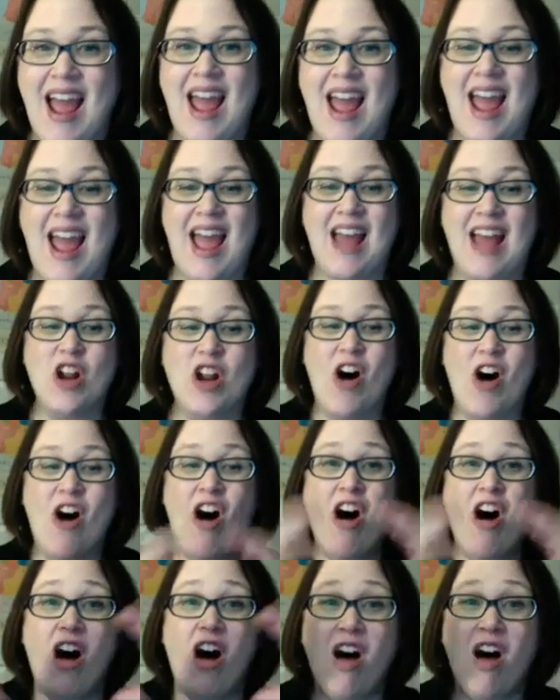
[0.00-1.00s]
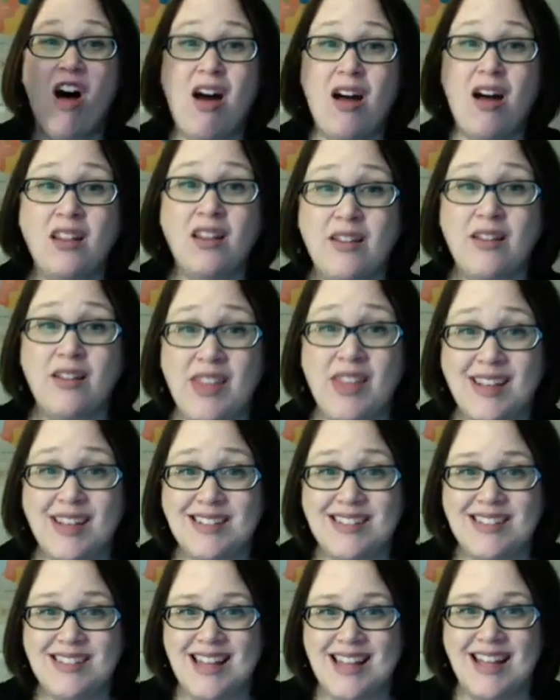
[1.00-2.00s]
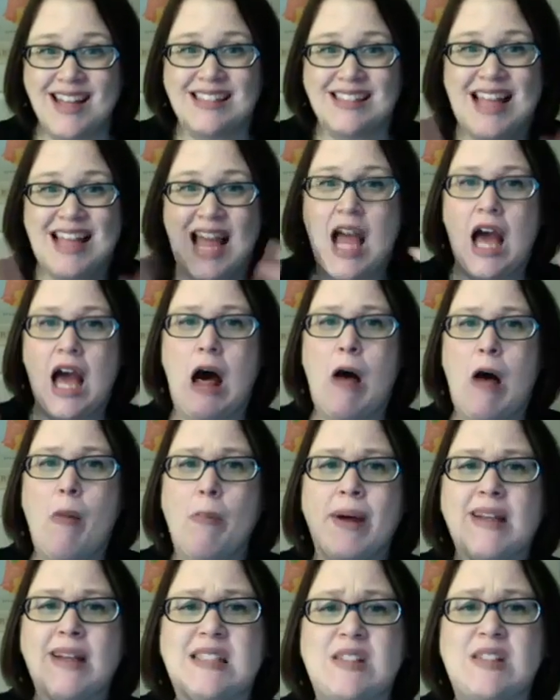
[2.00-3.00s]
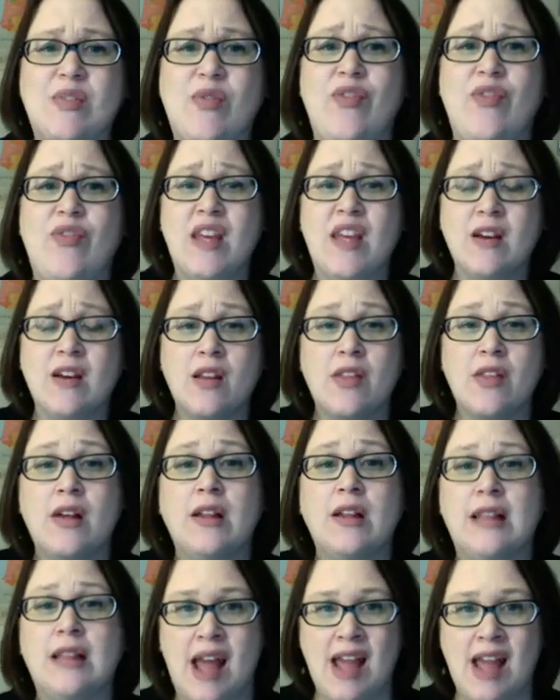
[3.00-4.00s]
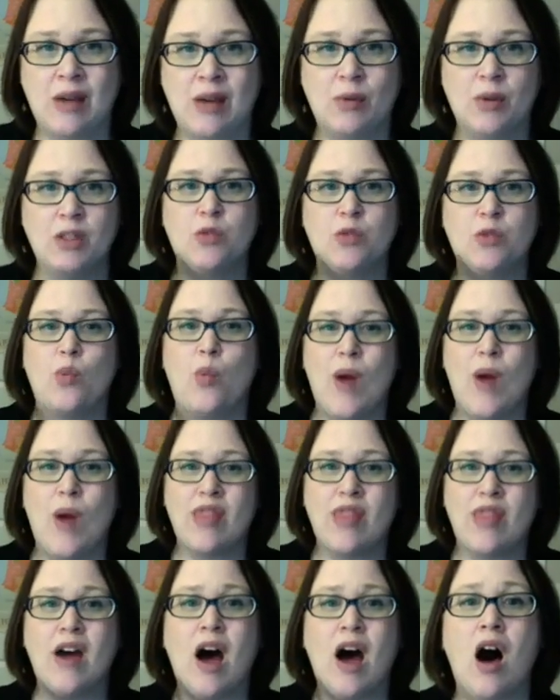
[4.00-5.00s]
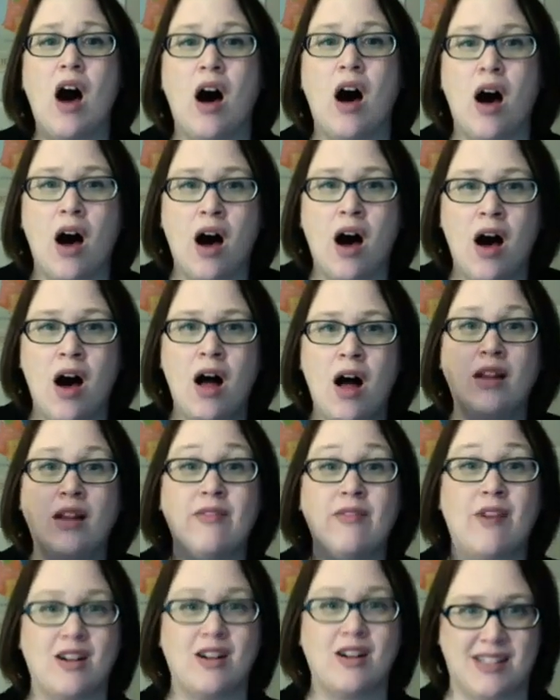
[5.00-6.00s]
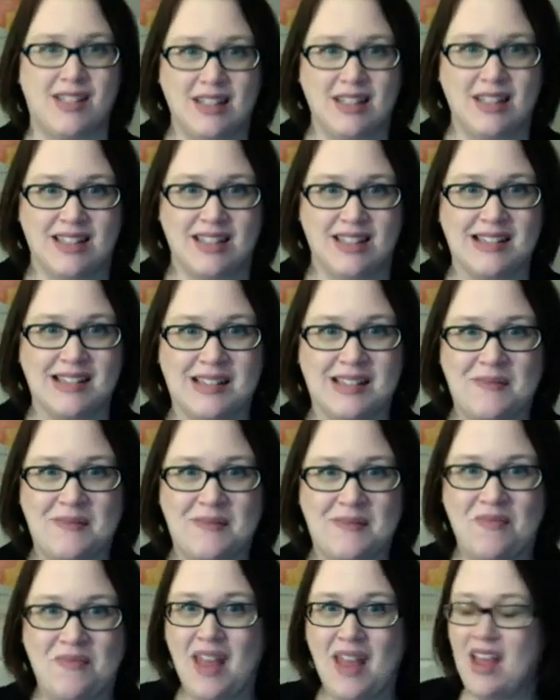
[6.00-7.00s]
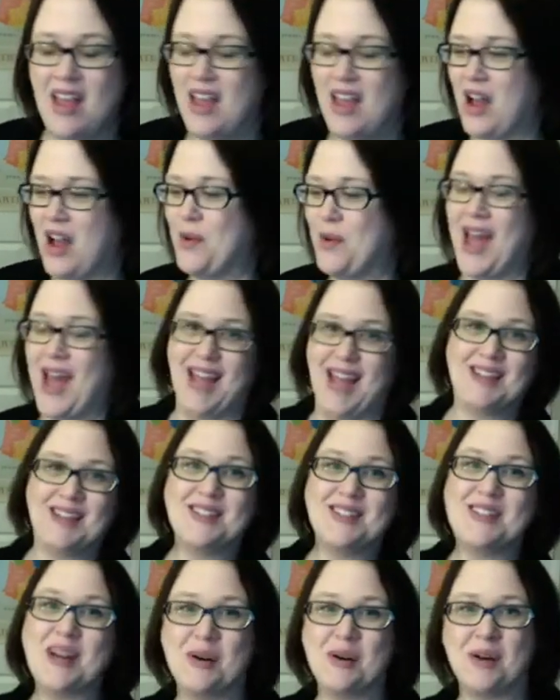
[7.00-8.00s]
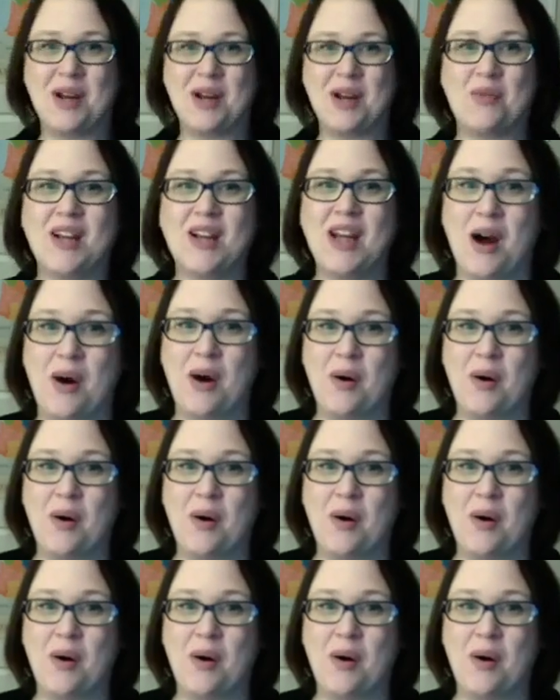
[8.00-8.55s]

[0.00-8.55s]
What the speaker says: And all of these things help us feel the language with all of our senses. Okay, so here we go.